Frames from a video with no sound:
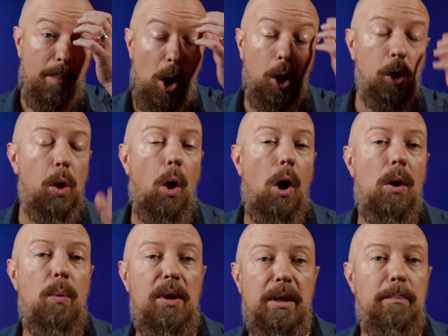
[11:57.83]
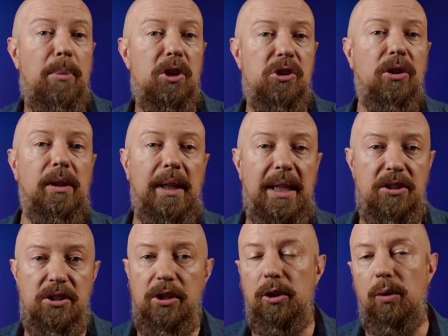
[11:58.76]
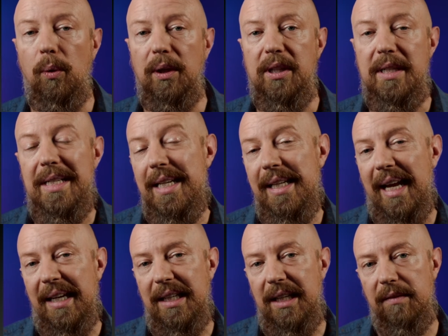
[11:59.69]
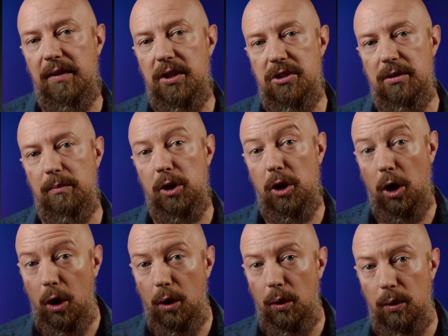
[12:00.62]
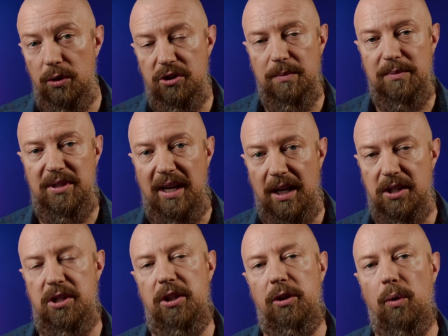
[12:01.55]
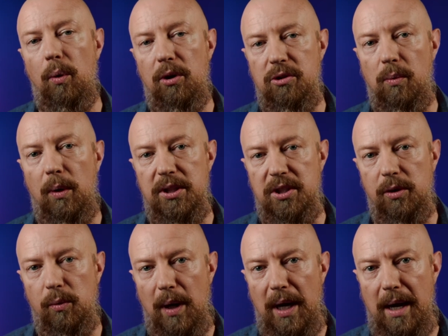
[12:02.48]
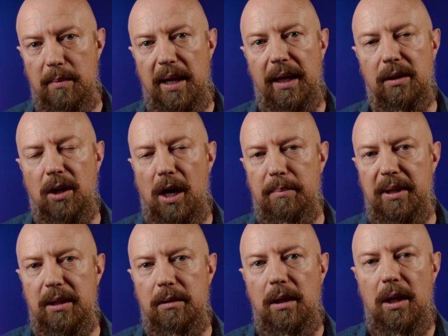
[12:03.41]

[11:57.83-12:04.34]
Along with a bunch of links that you're going to need, and even some code, some text that you're going to want to grab and copy and